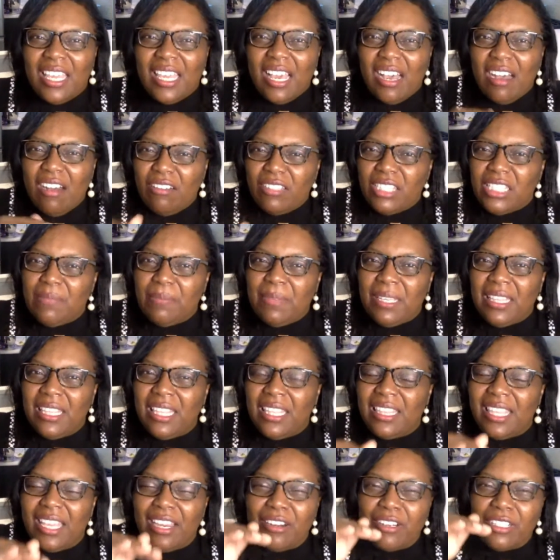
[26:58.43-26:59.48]

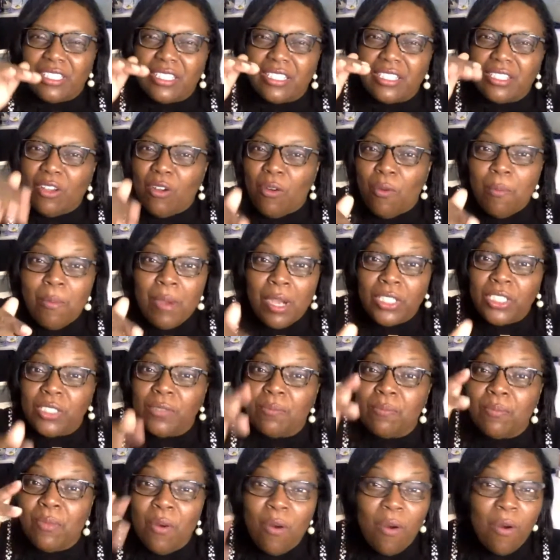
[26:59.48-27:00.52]
Ultimately, there is so much
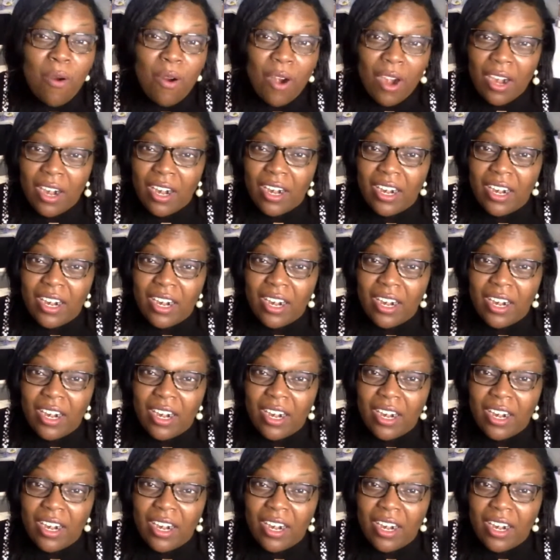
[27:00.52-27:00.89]
more